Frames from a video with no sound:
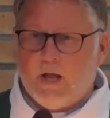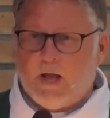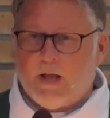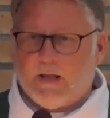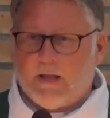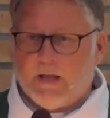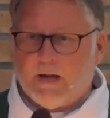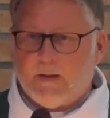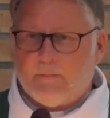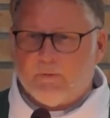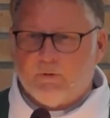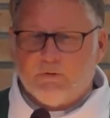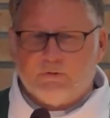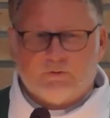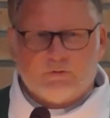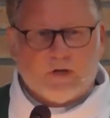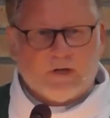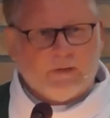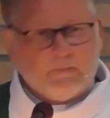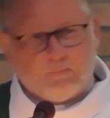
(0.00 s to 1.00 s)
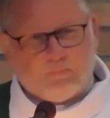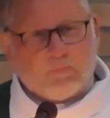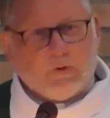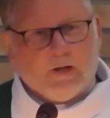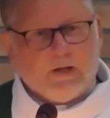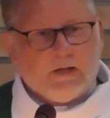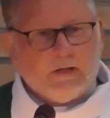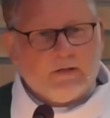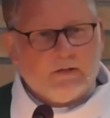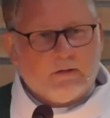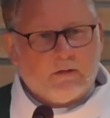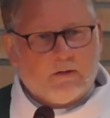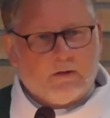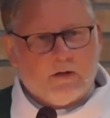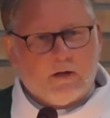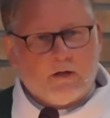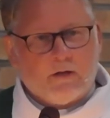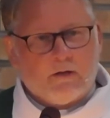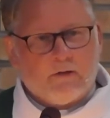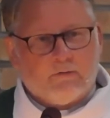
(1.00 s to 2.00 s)
I get up, who's trying to break into the
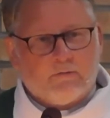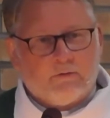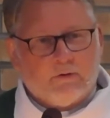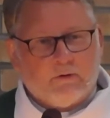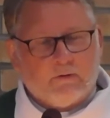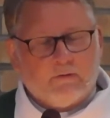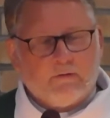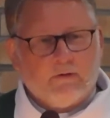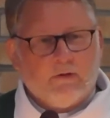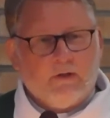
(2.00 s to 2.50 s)
cottage?